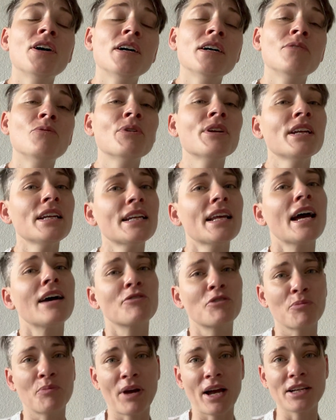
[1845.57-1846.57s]
we need to have
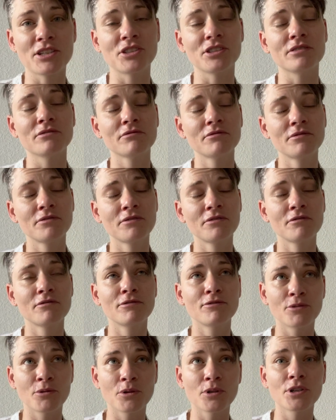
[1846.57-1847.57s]
compassion
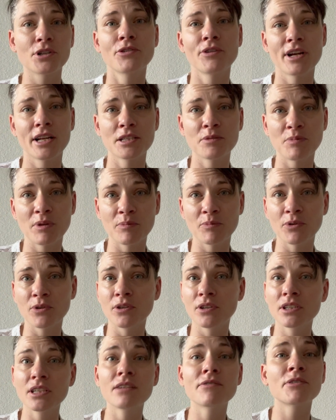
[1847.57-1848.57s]
for trans
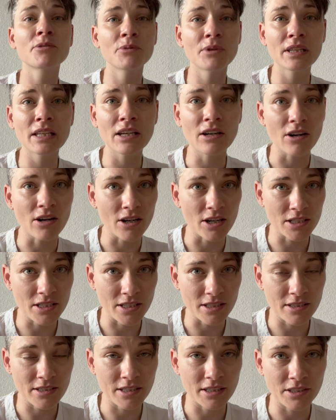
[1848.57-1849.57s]
people, even when they are
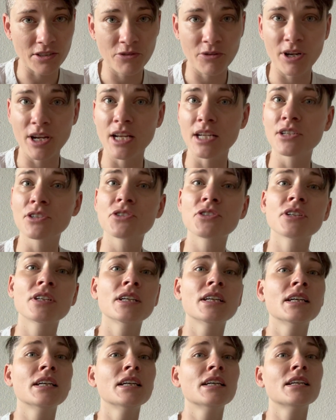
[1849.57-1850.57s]
autistic and cringe.
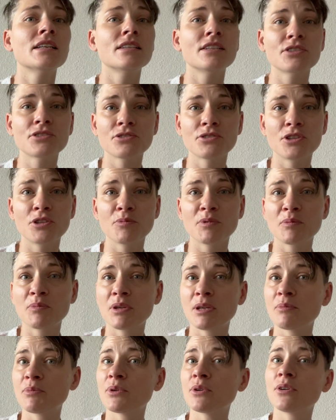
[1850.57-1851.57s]
These are human
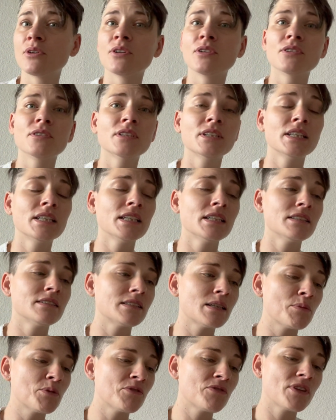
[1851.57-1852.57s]
people.
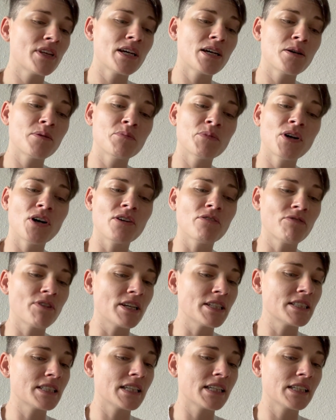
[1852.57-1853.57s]
Some of them are
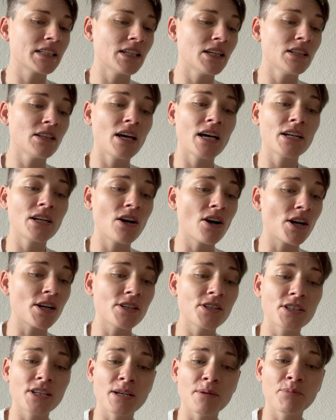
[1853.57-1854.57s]
facing a lot of
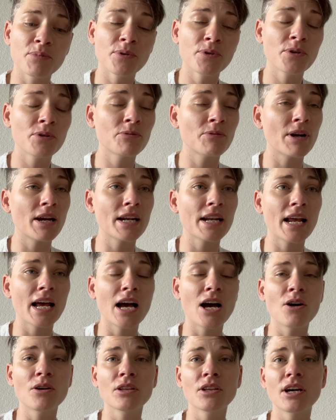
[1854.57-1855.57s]
hardship right
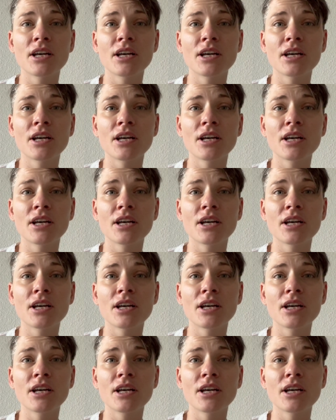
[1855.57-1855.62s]
now,